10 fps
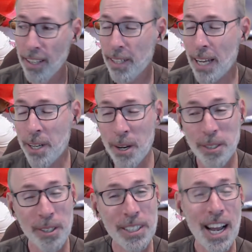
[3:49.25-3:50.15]
Ted
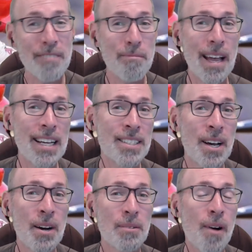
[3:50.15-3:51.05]
Schuster, Jeff Manns,
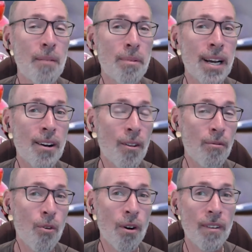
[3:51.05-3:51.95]
Rob Brink, all the
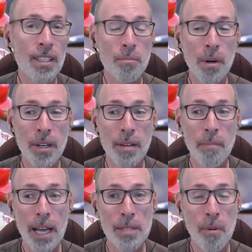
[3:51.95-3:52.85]
four of us putting in
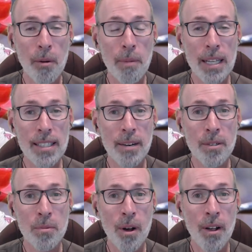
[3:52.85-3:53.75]
baseball bets there
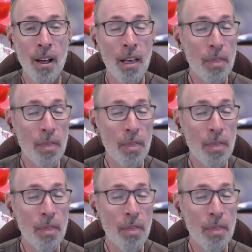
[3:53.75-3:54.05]
as well.